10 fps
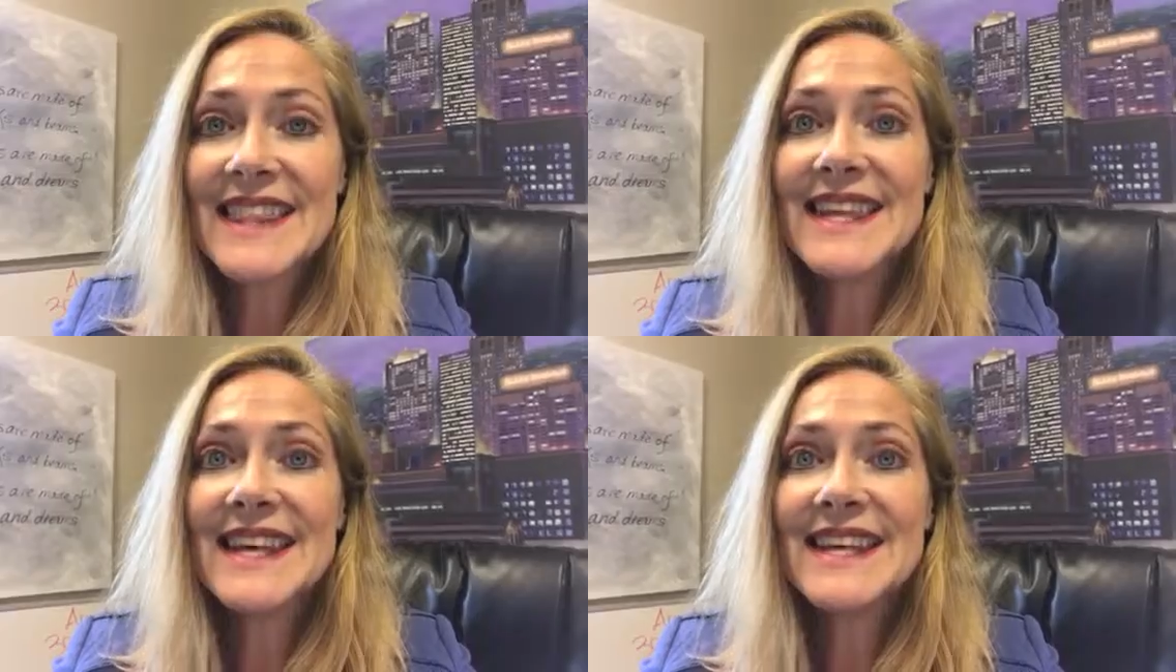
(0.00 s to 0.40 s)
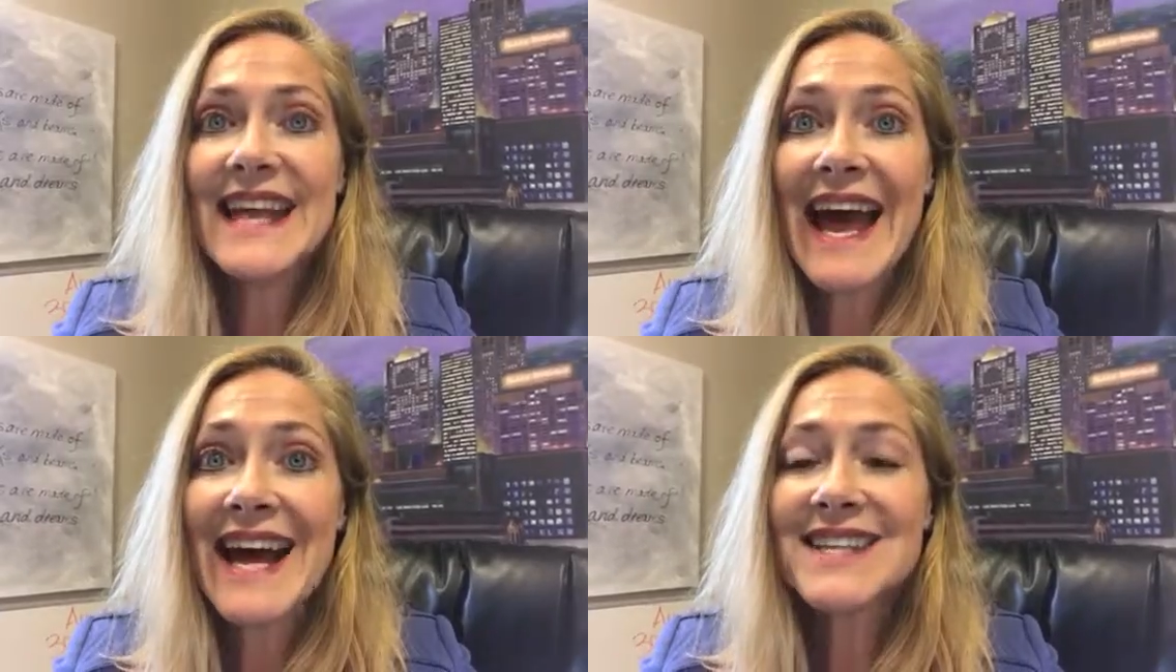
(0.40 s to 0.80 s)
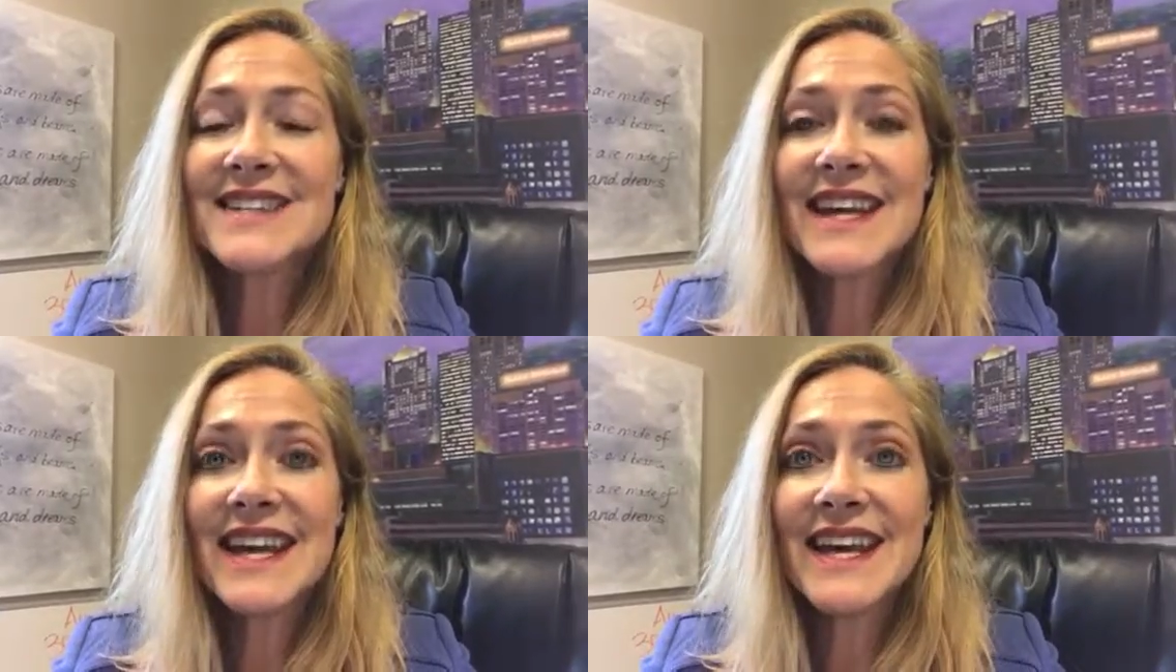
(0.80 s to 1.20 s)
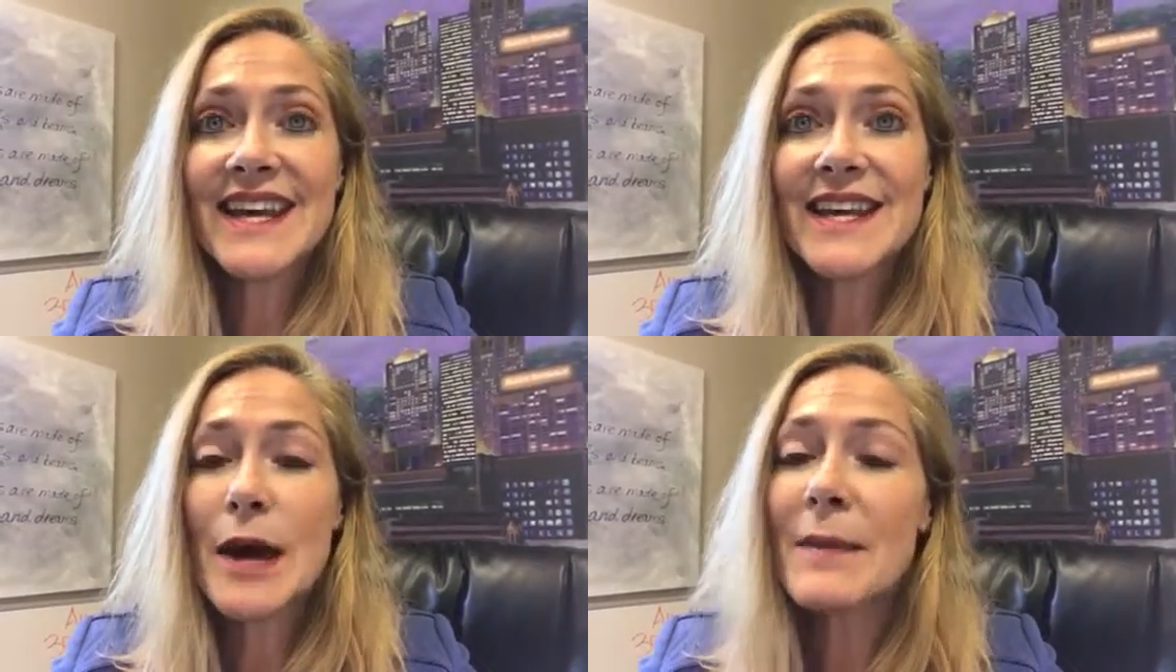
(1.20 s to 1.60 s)
Then ask
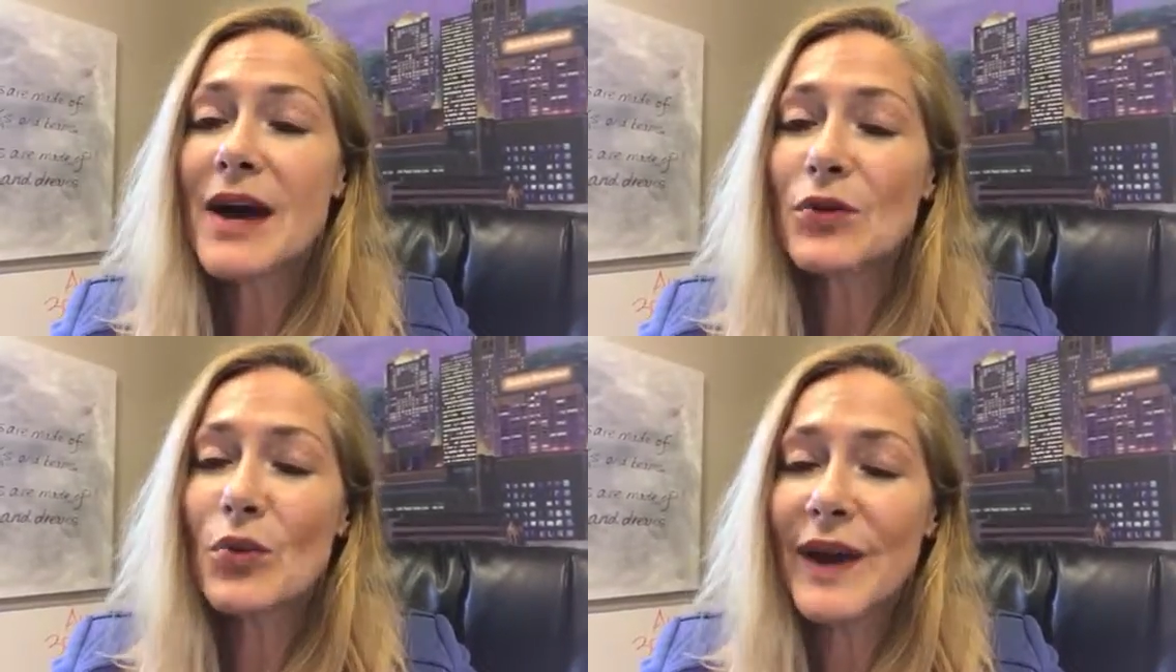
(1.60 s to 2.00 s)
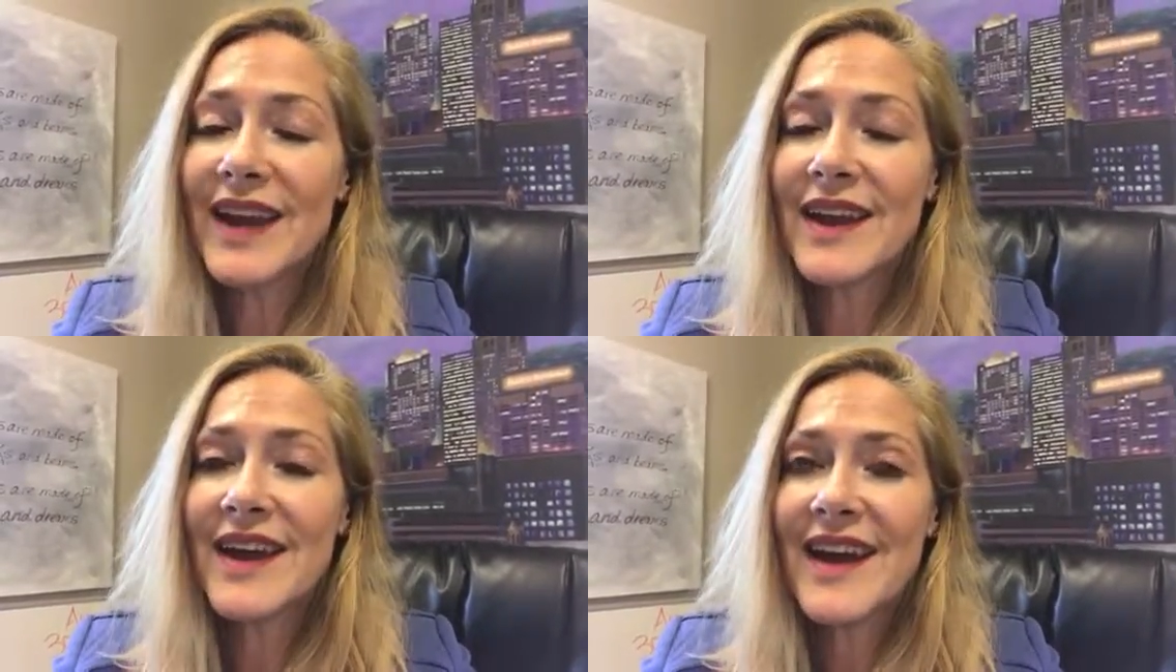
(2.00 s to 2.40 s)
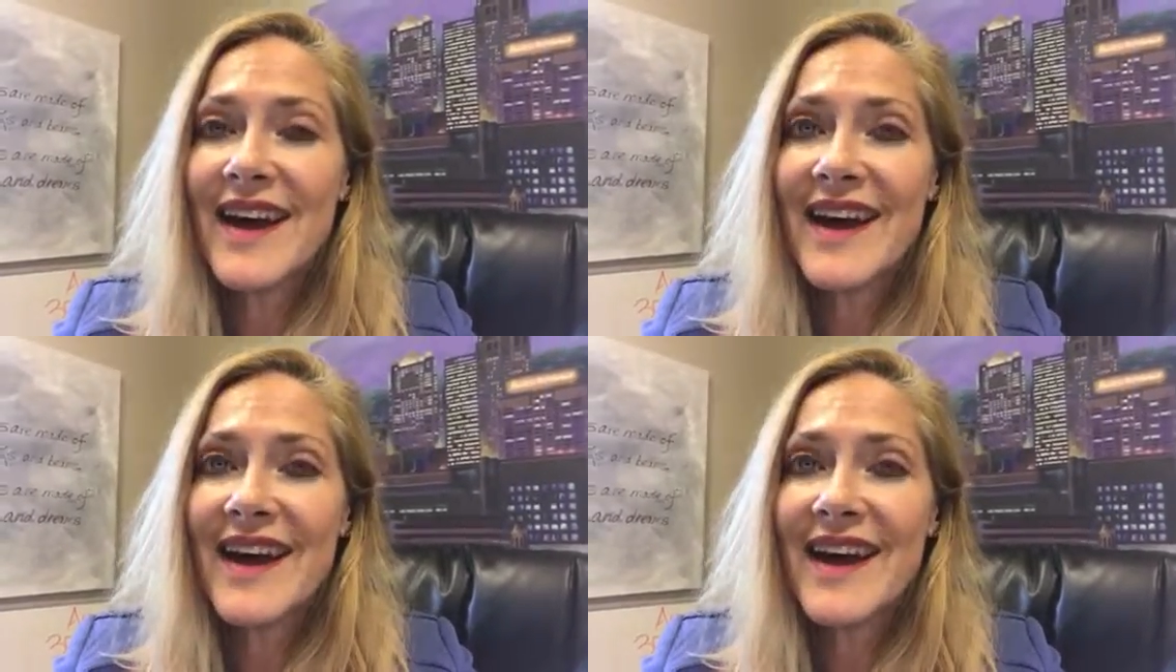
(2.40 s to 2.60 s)
again about a week